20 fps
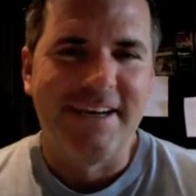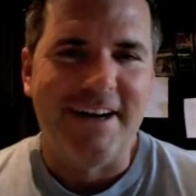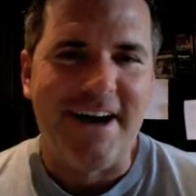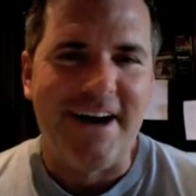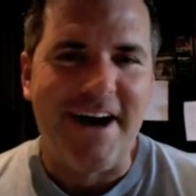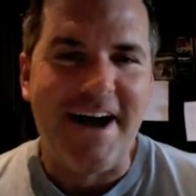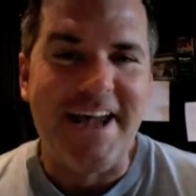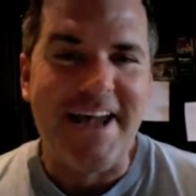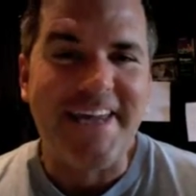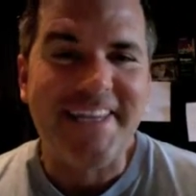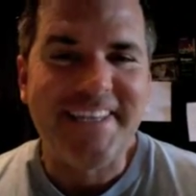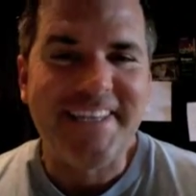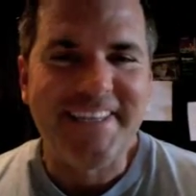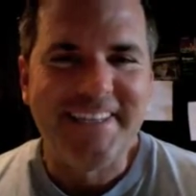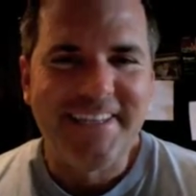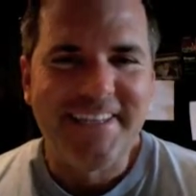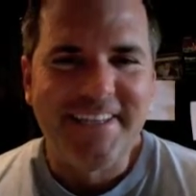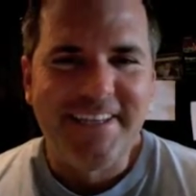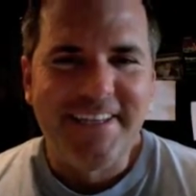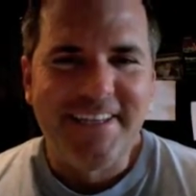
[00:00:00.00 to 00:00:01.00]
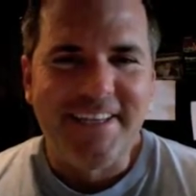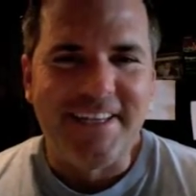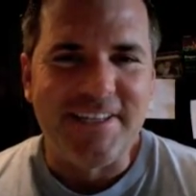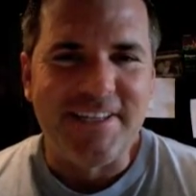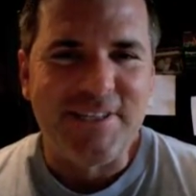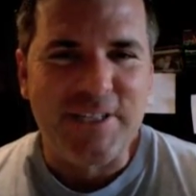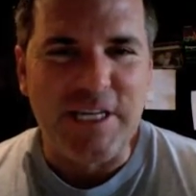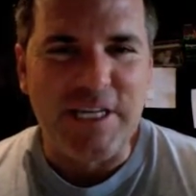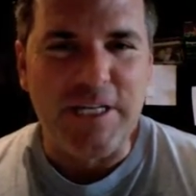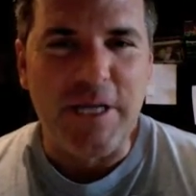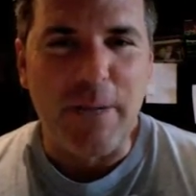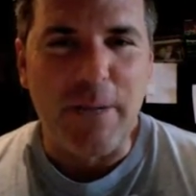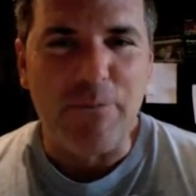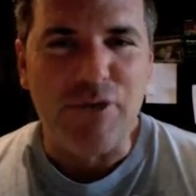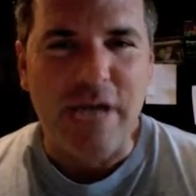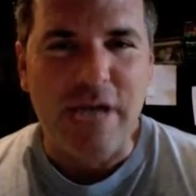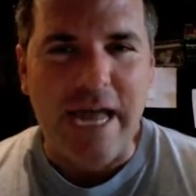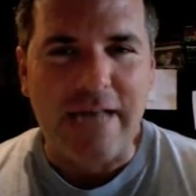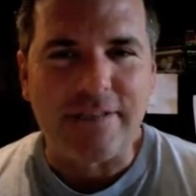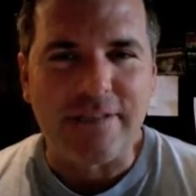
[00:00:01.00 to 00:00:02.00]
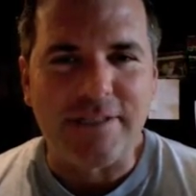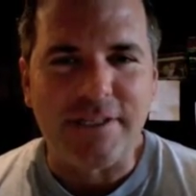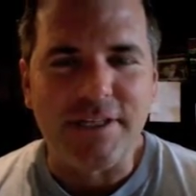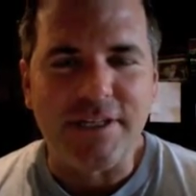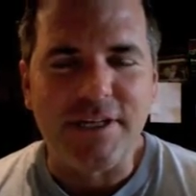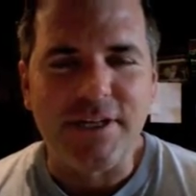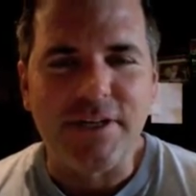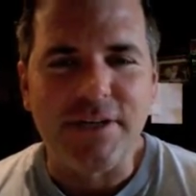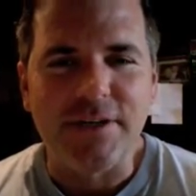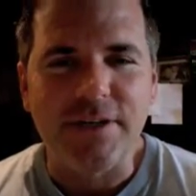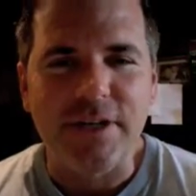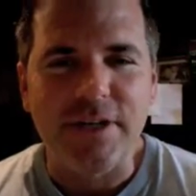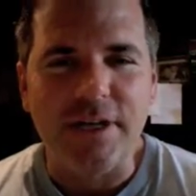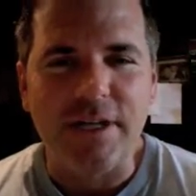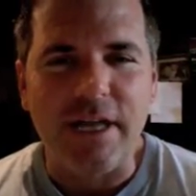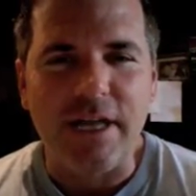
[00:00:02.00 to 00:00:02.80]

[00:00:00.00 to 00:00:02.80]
Hi, it's T-Dub Jackson here.